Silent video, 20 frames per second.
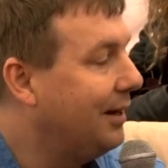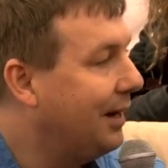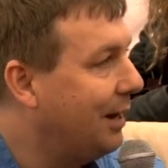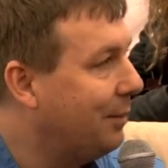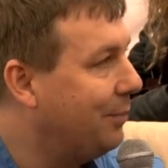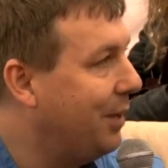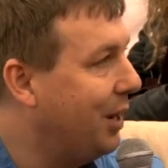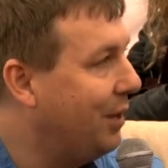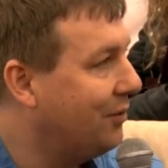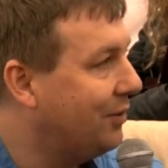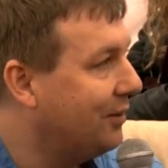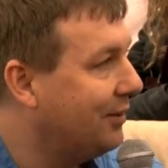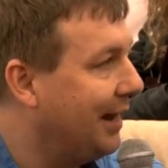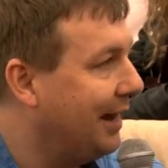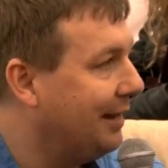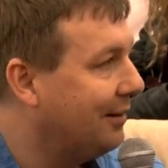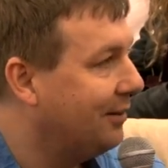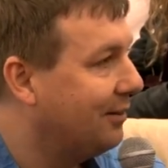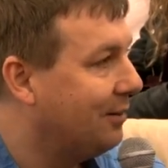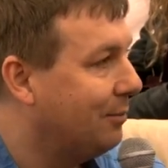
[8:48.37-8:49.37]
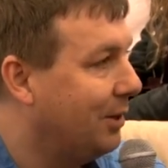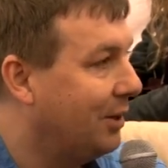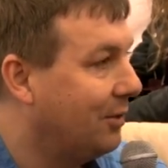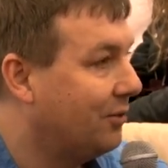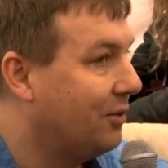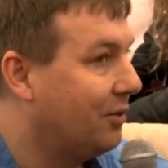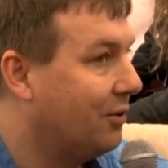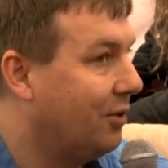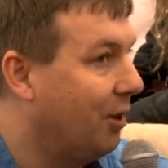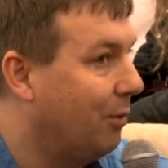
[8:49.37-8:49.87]
and most of that is
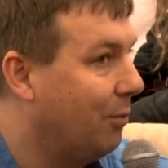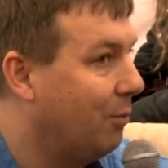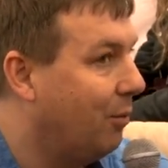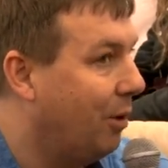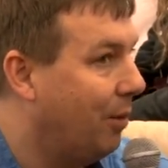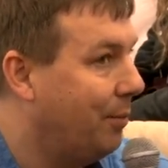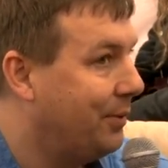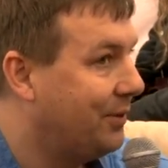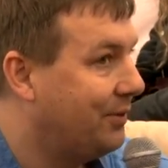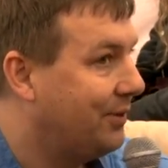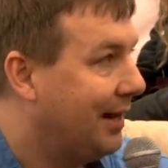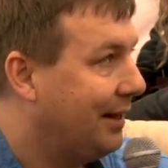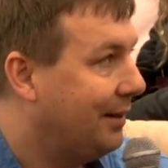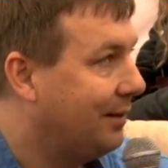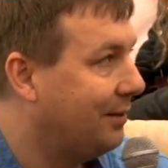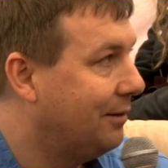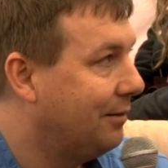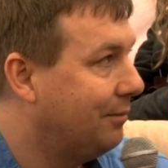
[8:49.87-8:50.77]
amongst the top 1%.